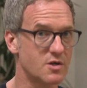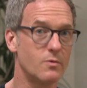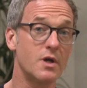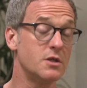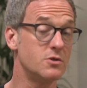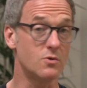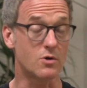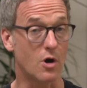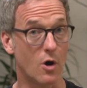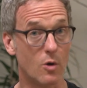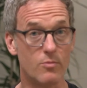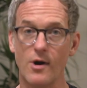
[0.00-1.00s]
or we can do
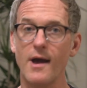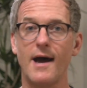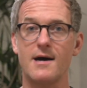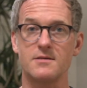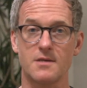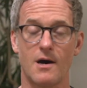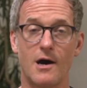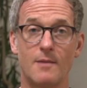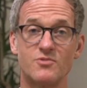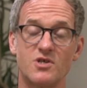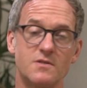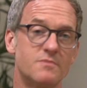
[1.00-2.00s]
cobra as
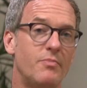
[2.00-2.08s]
options.